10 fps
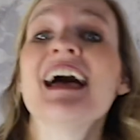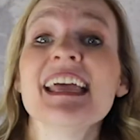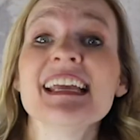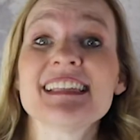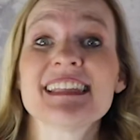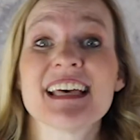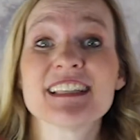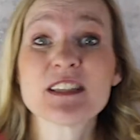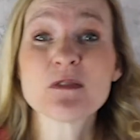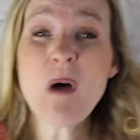It's the
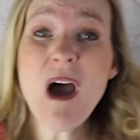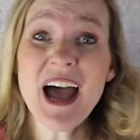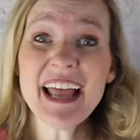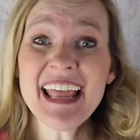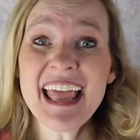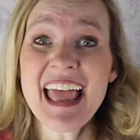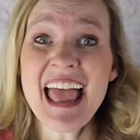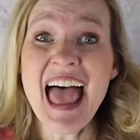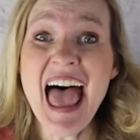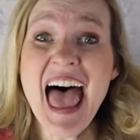swan,
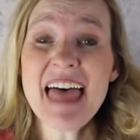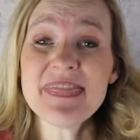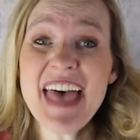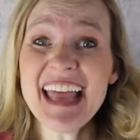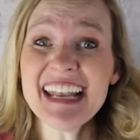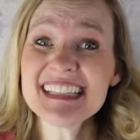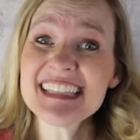and then it's